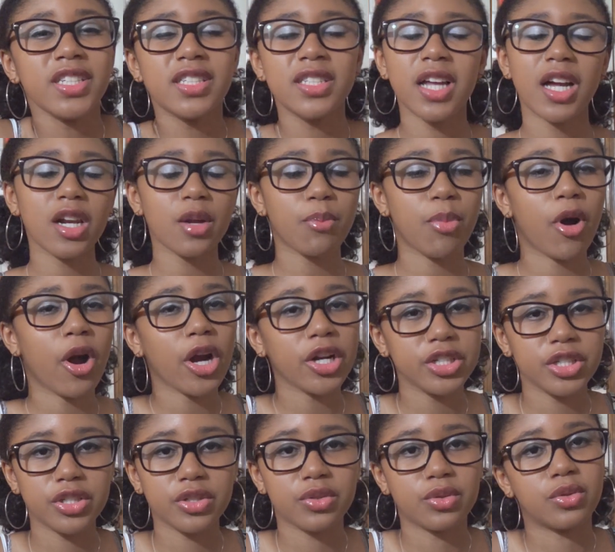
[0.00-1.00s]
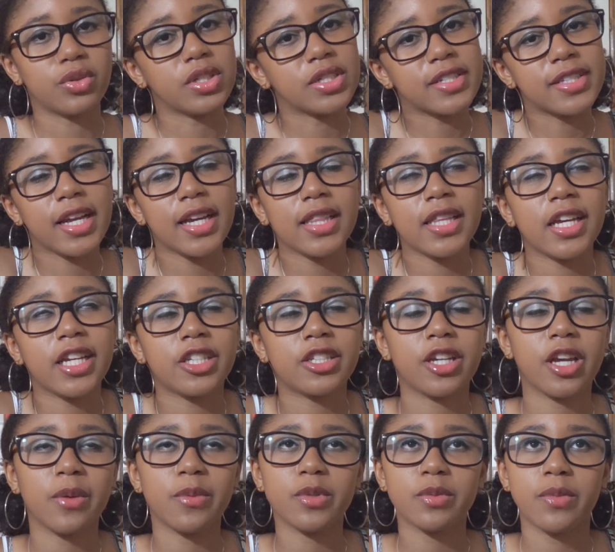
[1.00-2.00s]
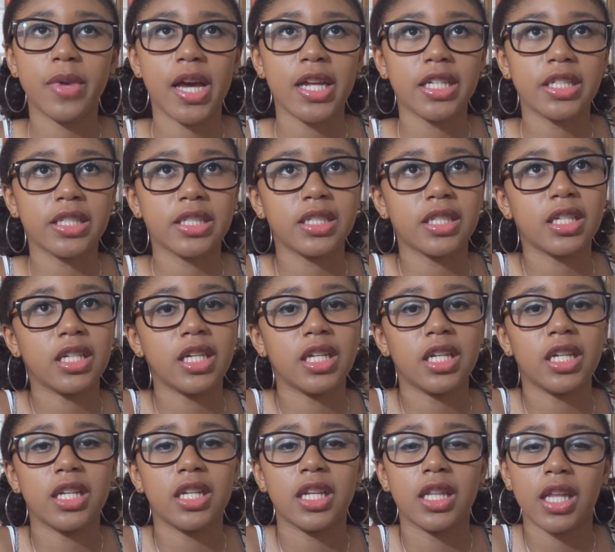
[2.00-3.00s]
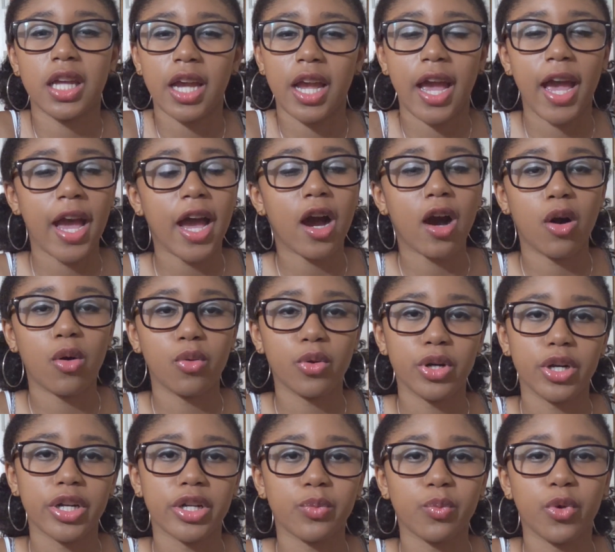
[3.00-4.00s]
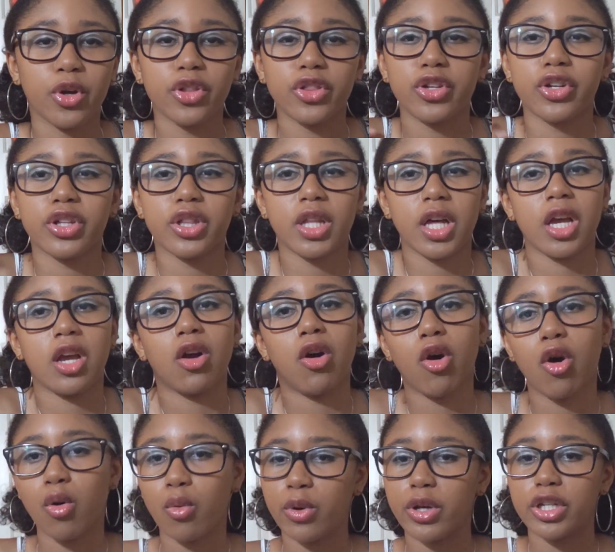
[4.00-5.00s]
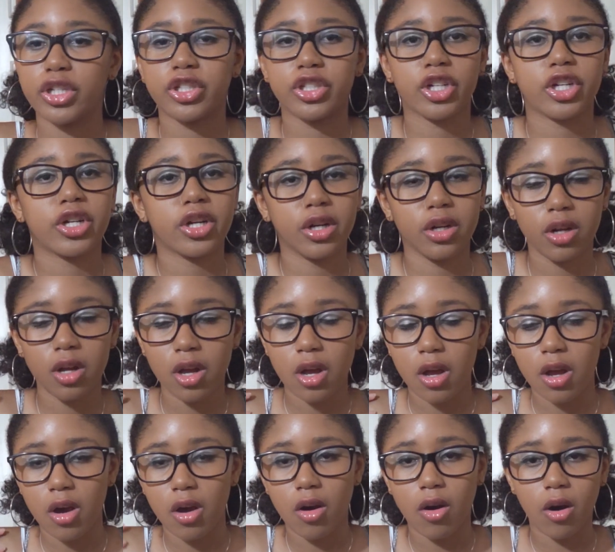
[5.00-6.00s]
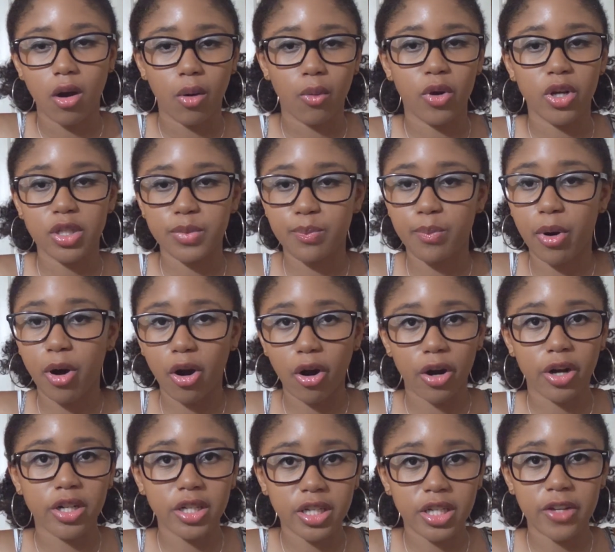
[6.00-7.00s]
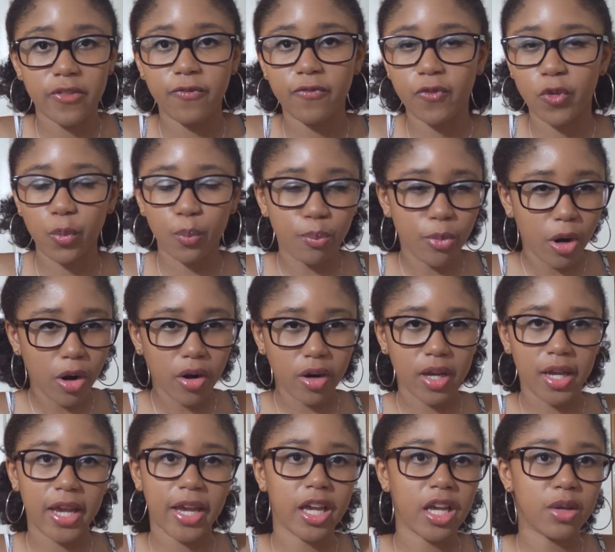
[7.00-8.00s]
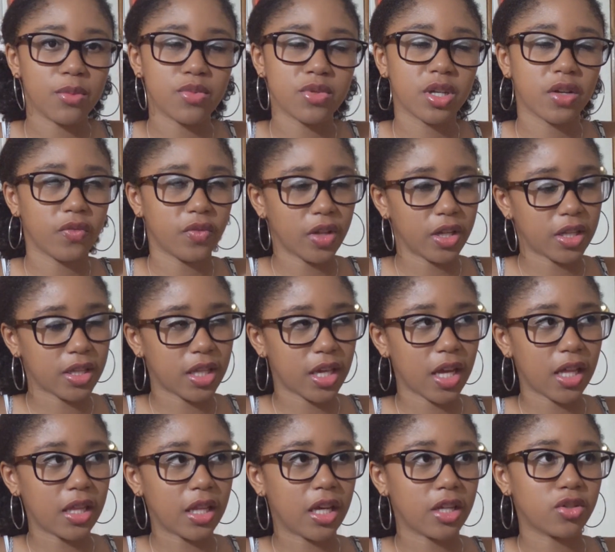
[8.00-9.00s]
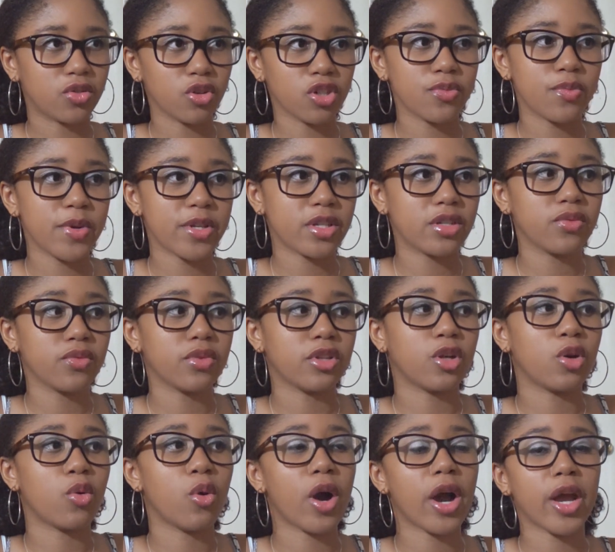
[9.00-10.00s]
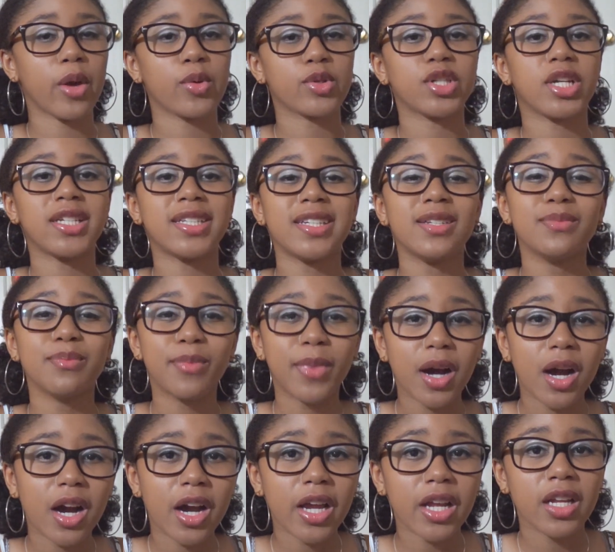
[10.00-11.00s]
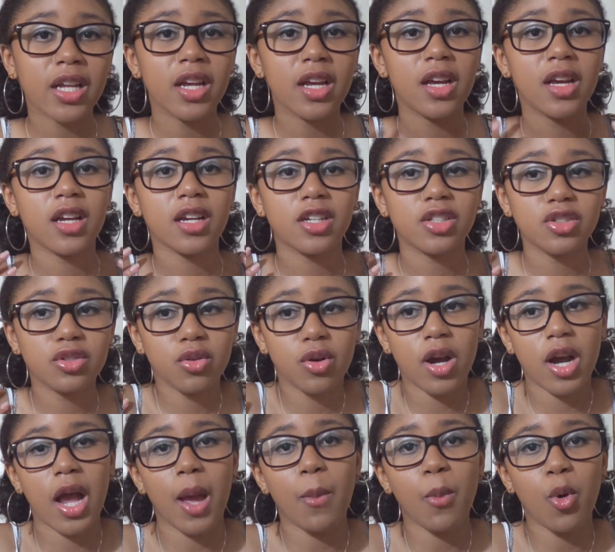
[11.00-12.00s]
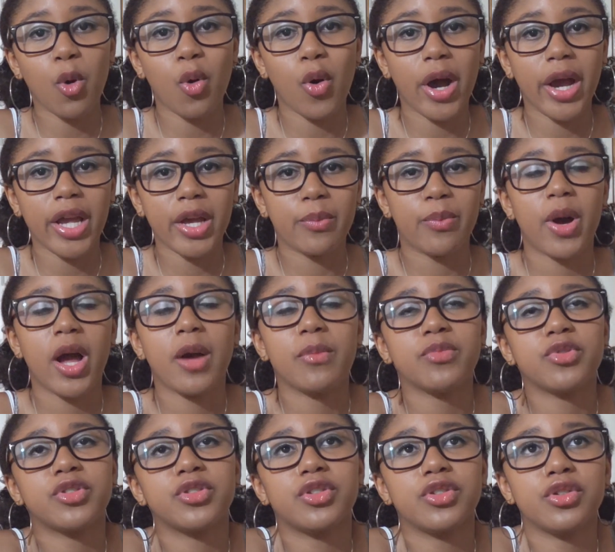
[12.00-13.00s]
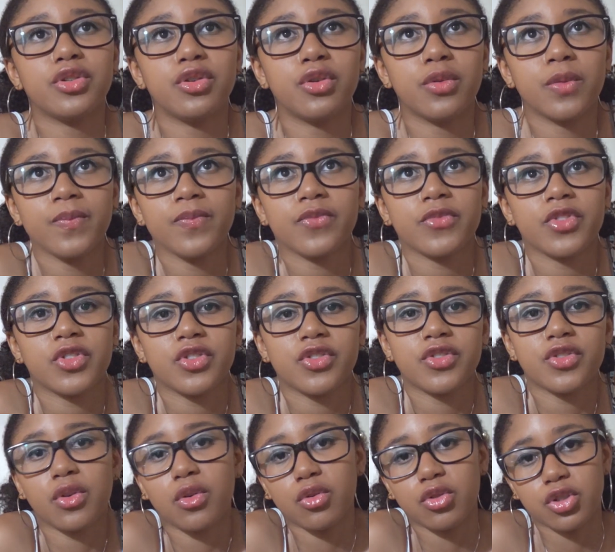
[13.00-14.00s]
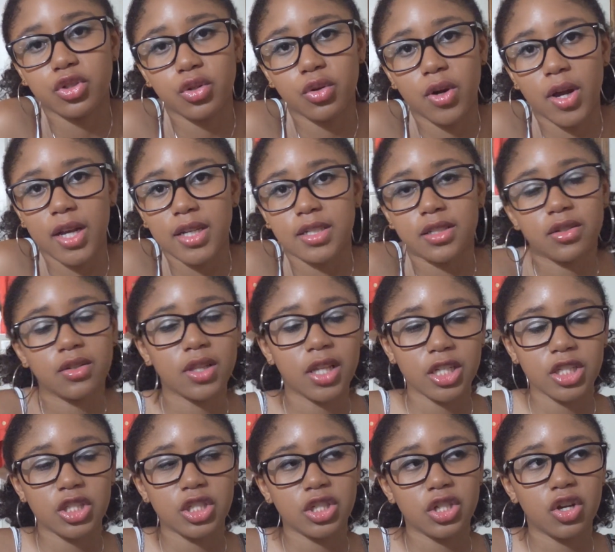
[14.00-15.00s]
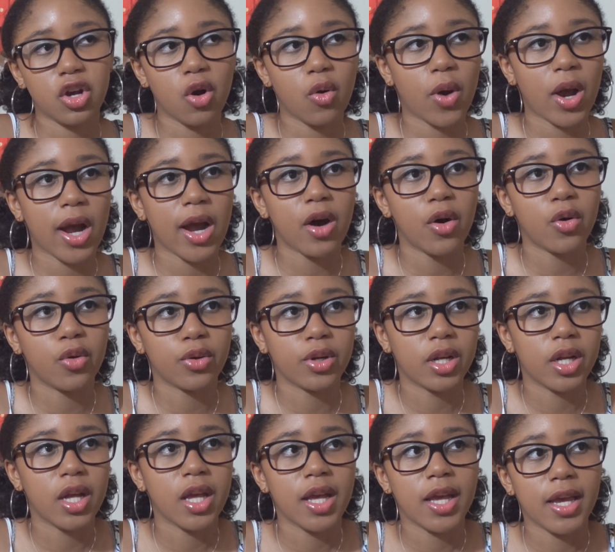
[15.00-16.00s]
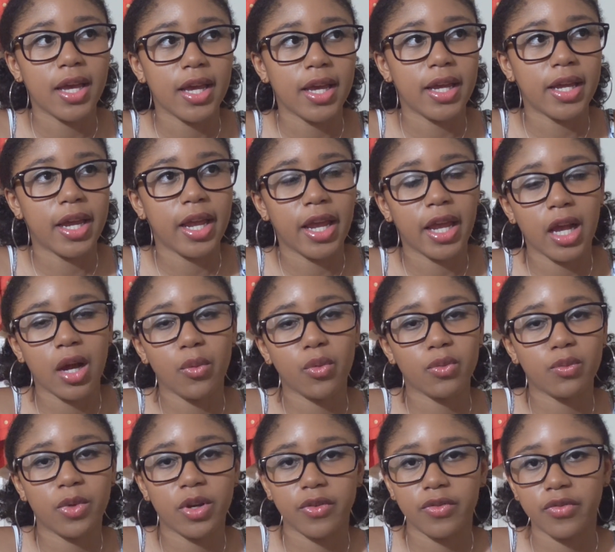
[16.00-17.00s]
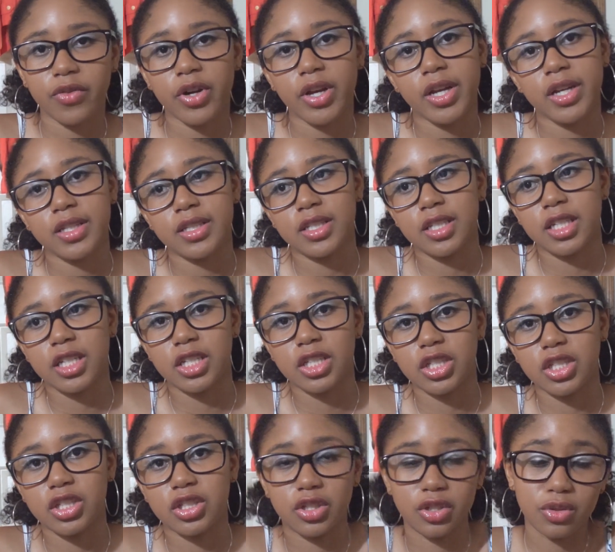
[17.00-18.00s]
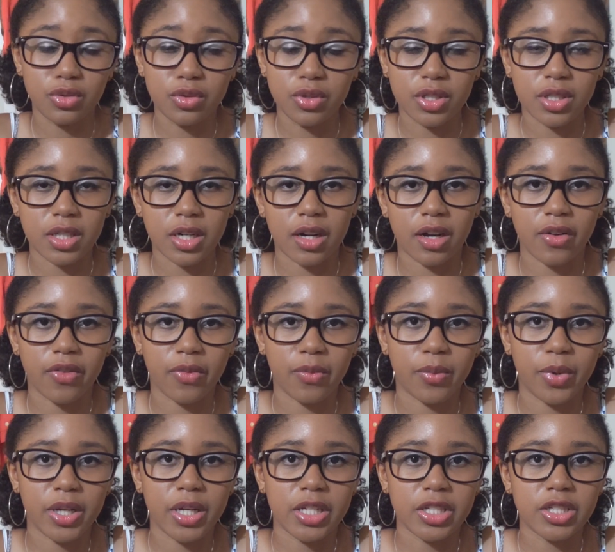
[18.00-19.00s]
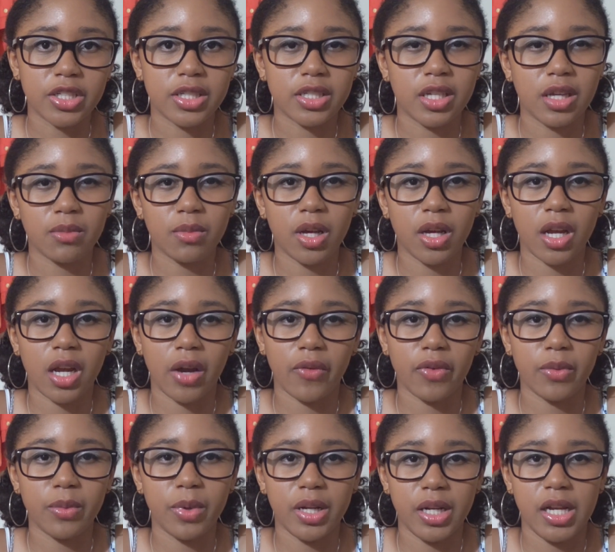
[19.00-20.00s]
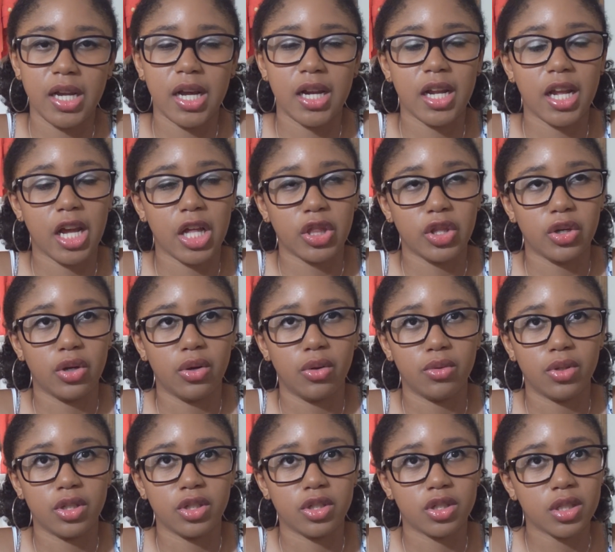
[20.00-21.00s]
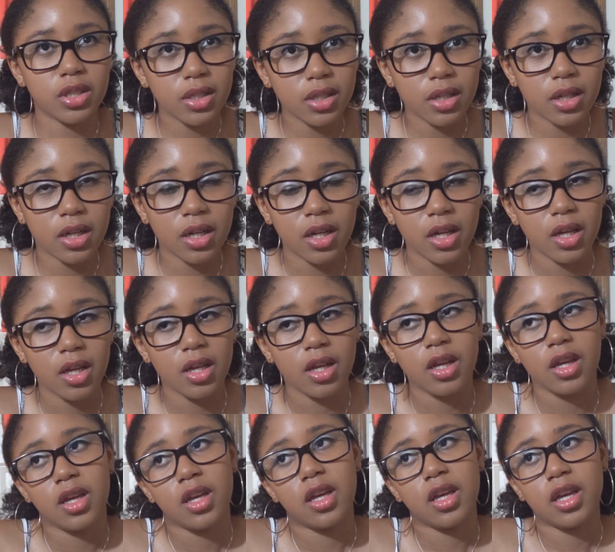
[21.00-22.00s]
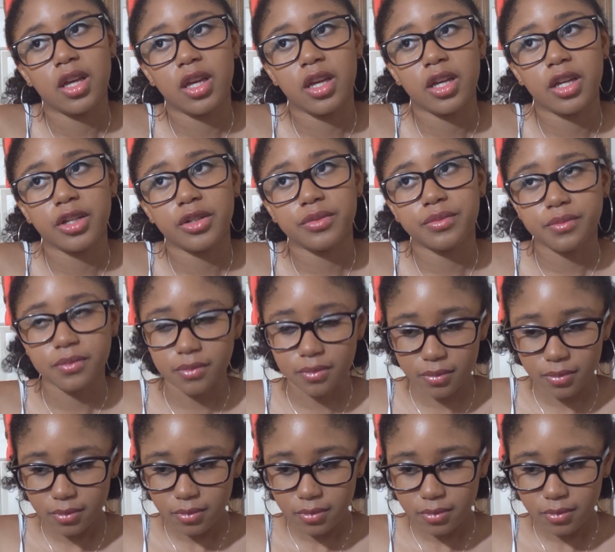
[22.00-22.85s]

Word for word: it's not a party school it's not like James Madison and like Howard where they're like always turned always partying football games stuff like that like George Mason's really quiet which I didn't mind because you know I'm quiet but I'm still social I still like to go out and hang out with my friends and do stuff, but it just seemed like everybody kind of had their own agenda. And